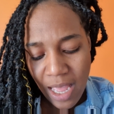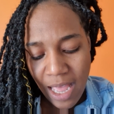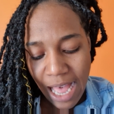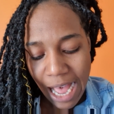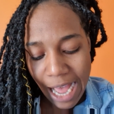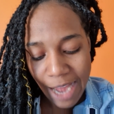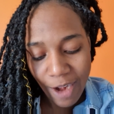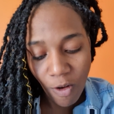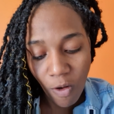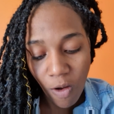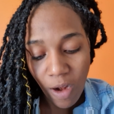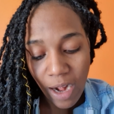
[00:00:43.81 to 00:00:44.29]

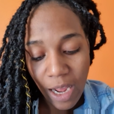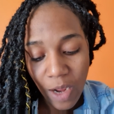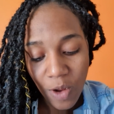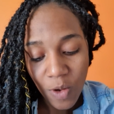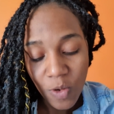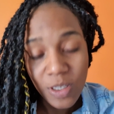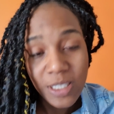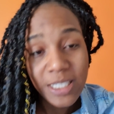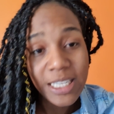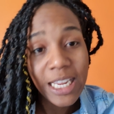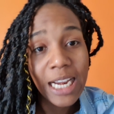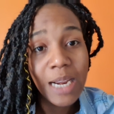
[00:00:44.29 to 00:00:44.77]
And all I
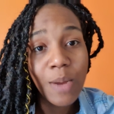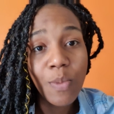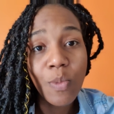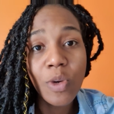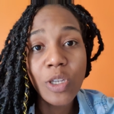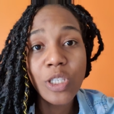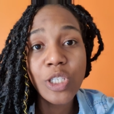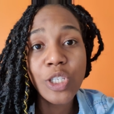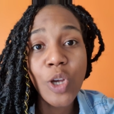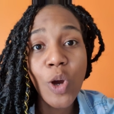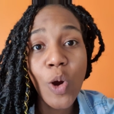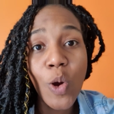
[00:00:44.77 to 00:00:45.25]
could tell him
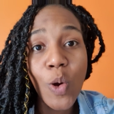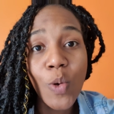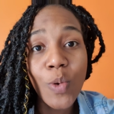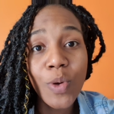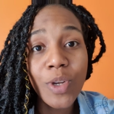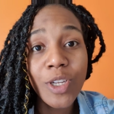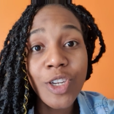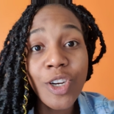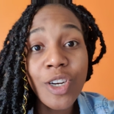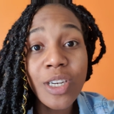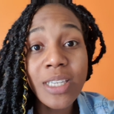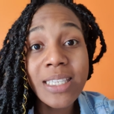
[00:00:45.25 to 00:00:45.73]
was,
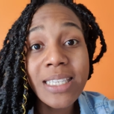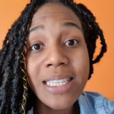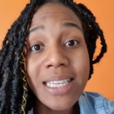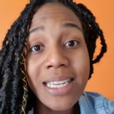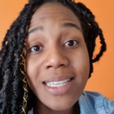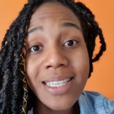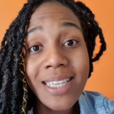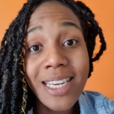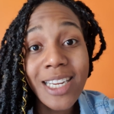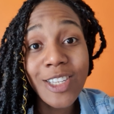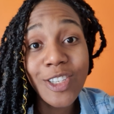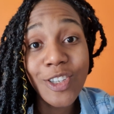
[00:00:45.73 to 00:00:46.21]
your
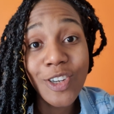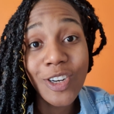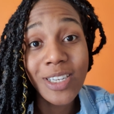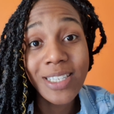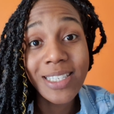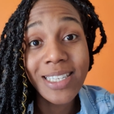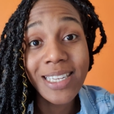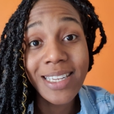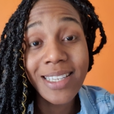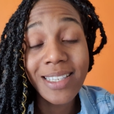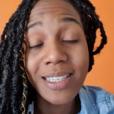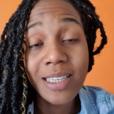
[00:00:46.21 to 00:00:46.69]
season is your
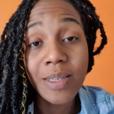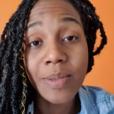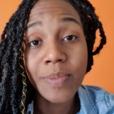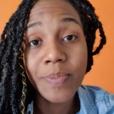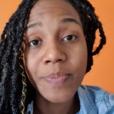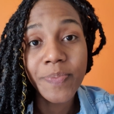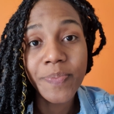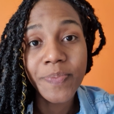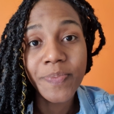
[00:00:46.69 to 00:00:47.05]
season.